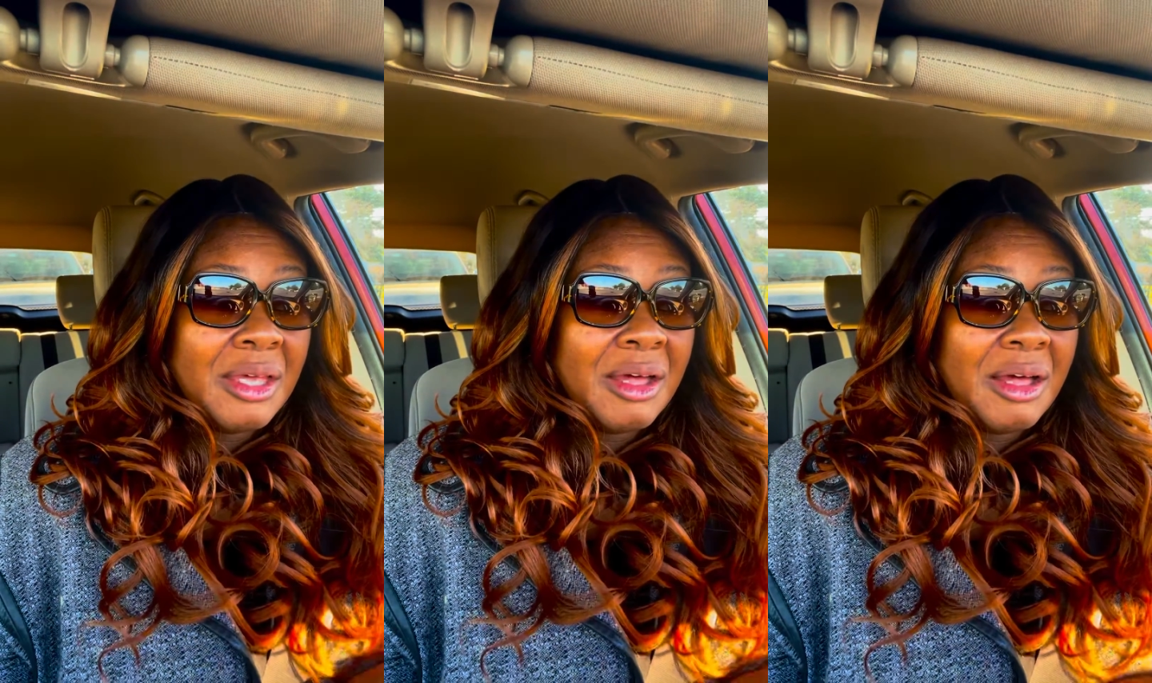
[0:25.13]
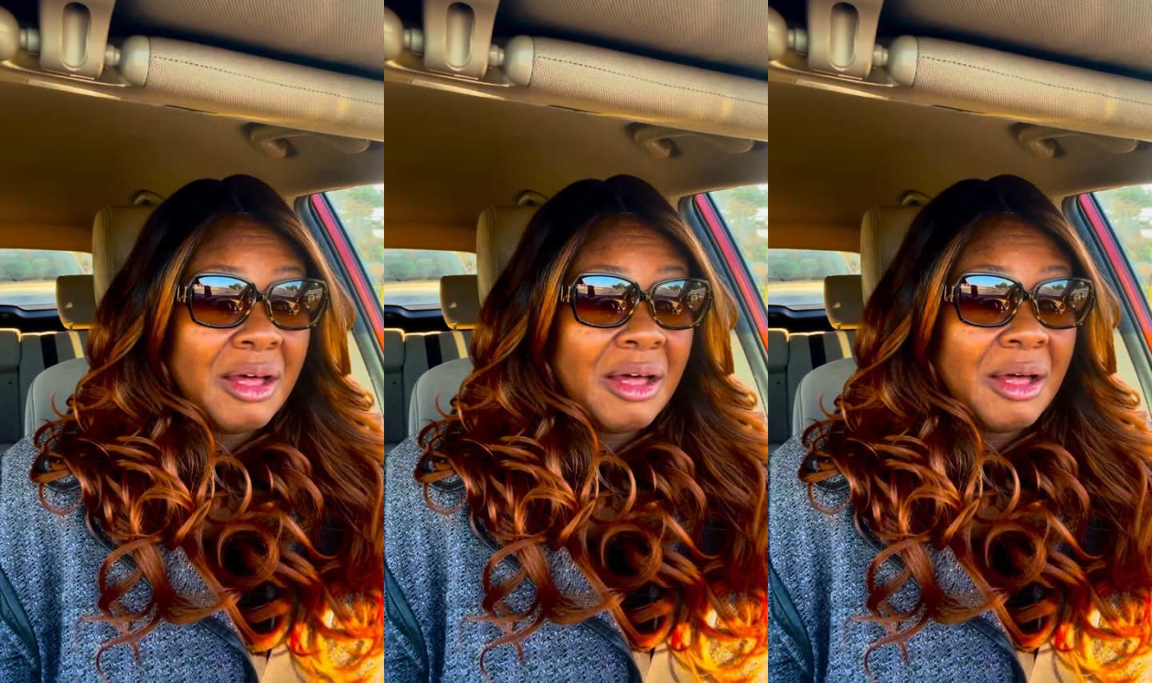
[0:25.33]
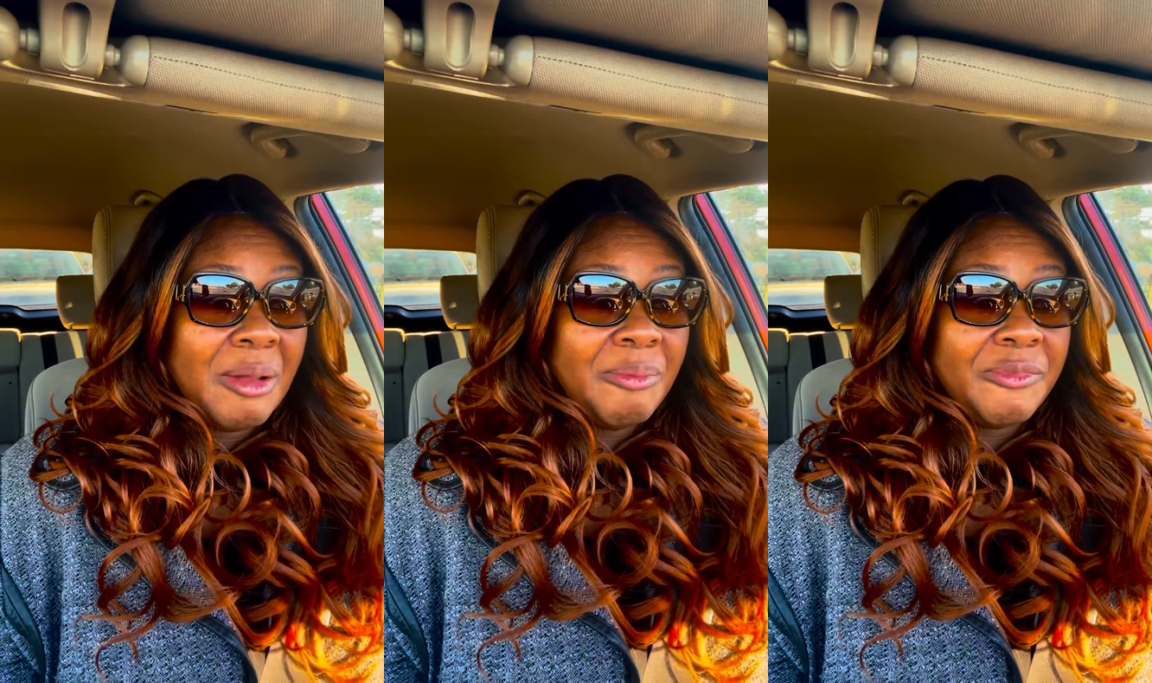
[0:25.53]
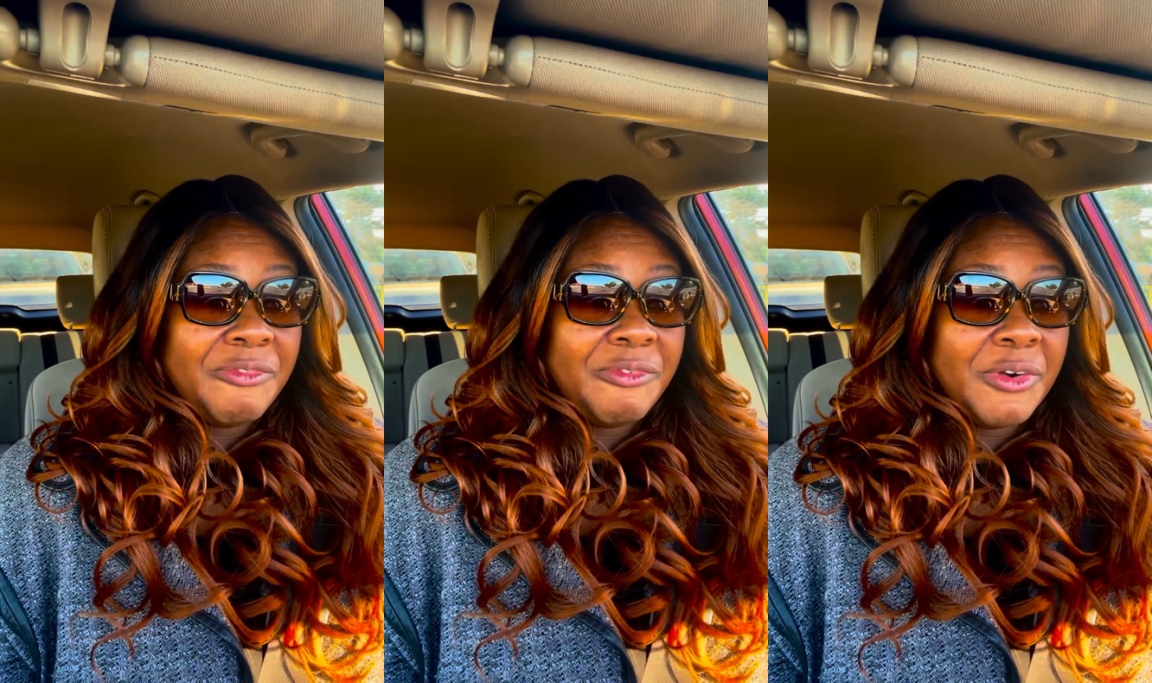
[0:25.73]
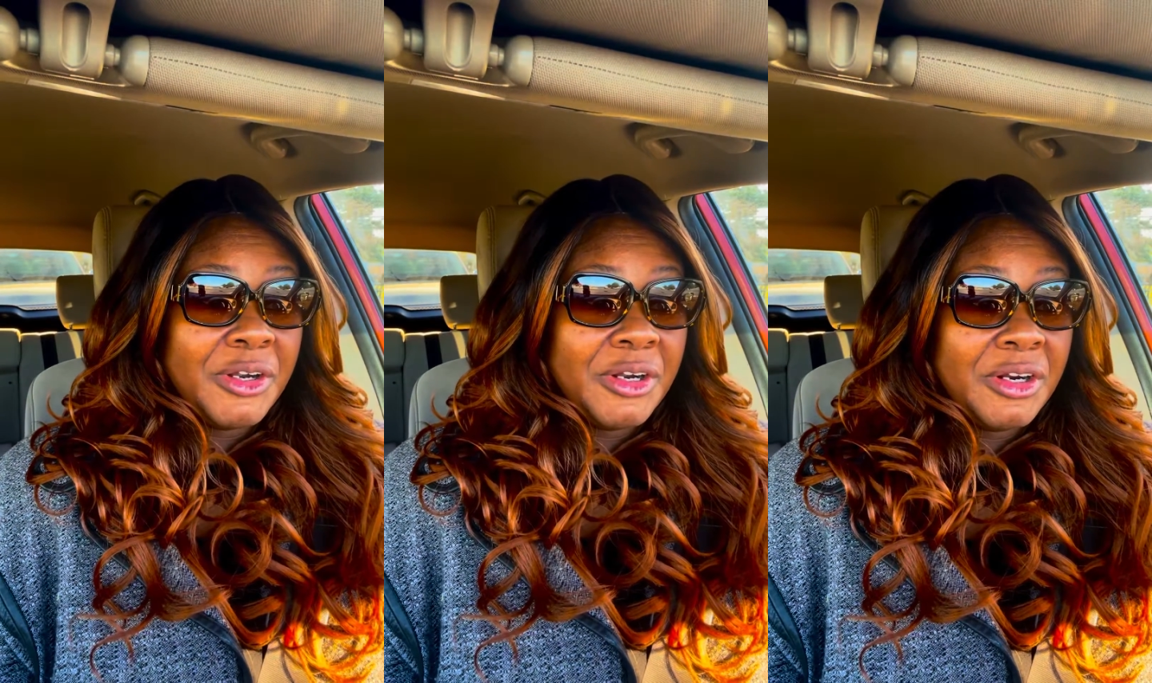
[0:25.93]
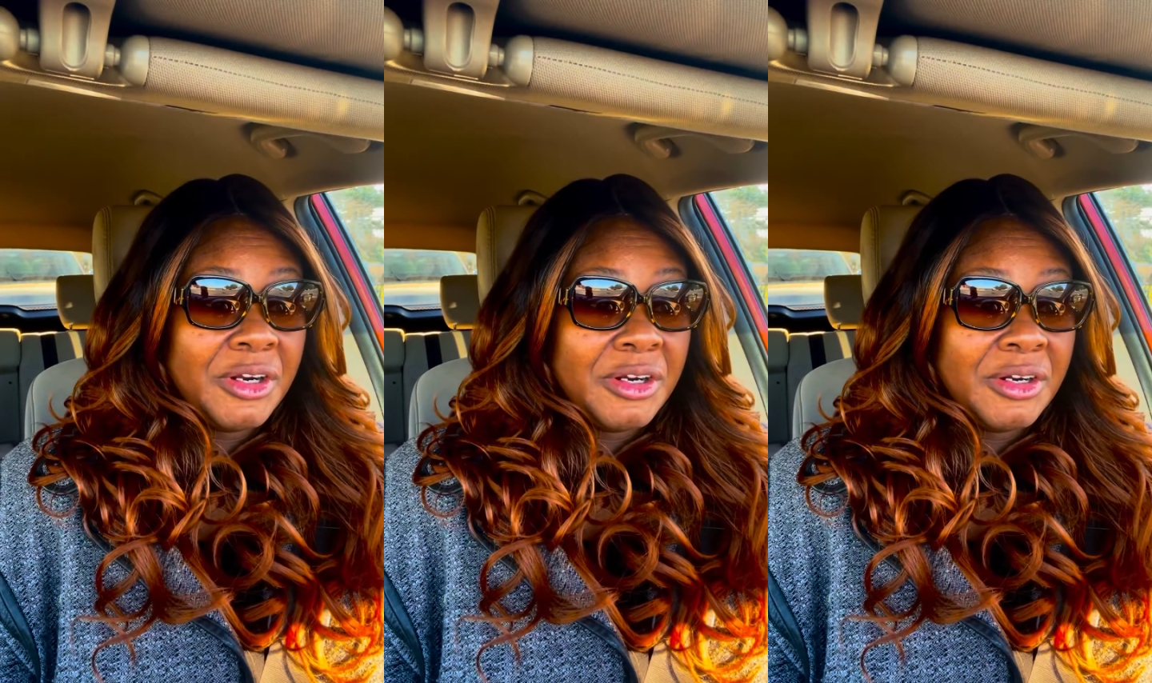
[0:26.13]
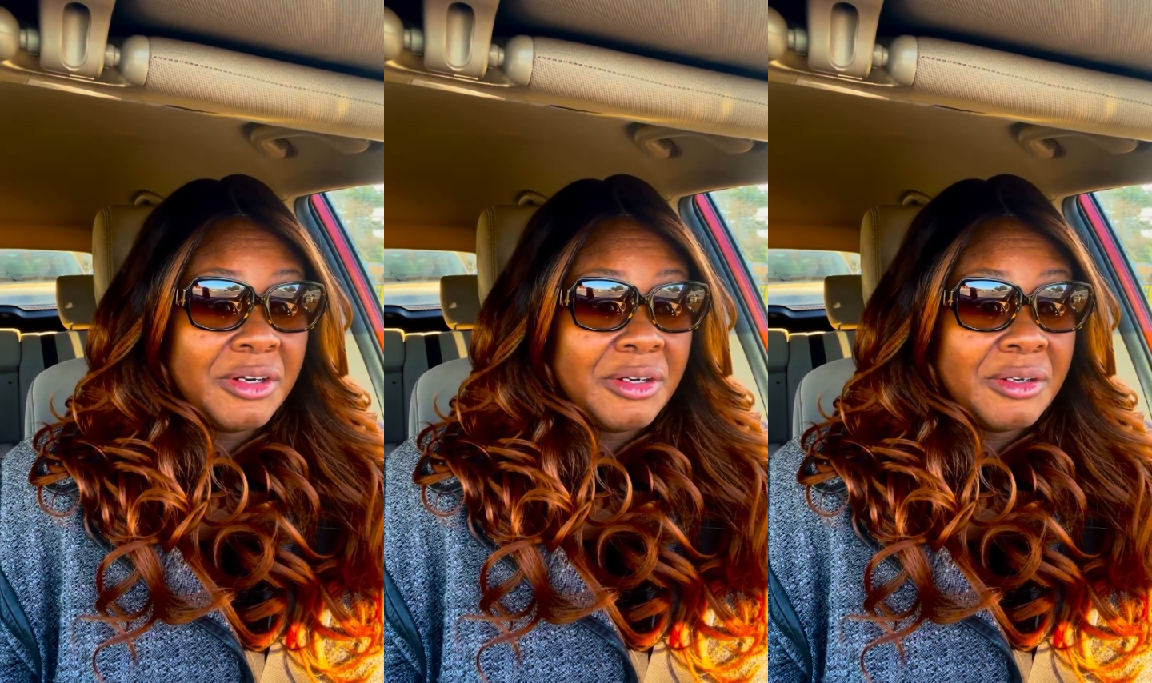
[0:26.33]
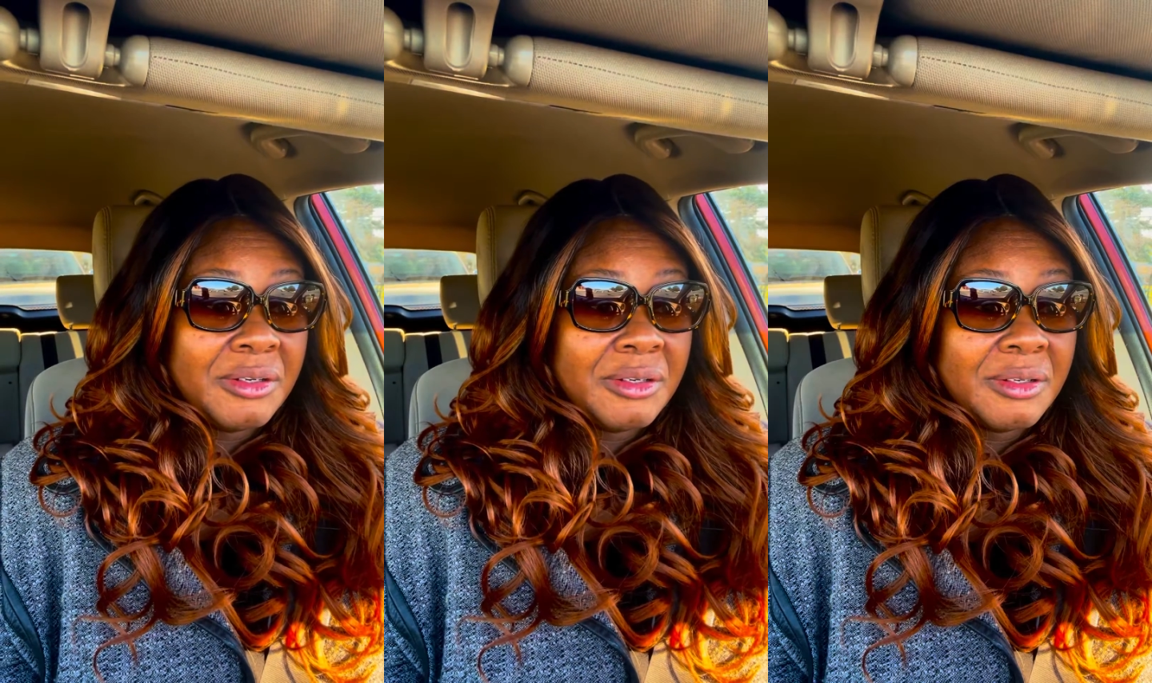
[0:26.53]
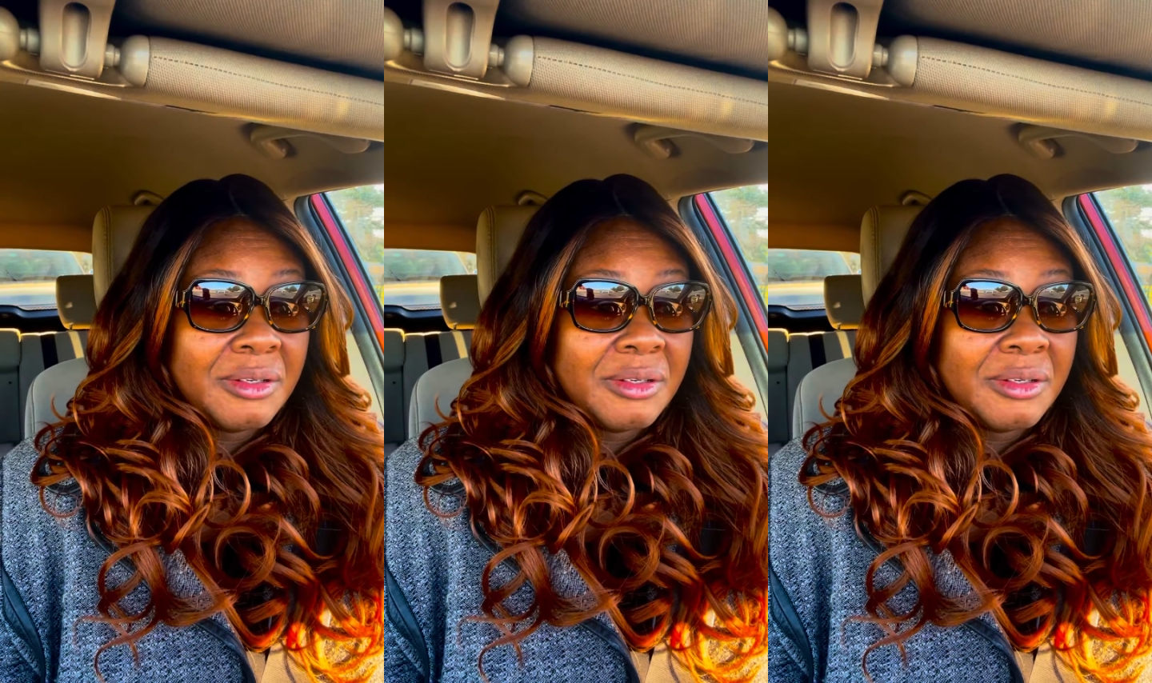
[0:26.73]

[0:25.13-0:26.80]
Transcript: for her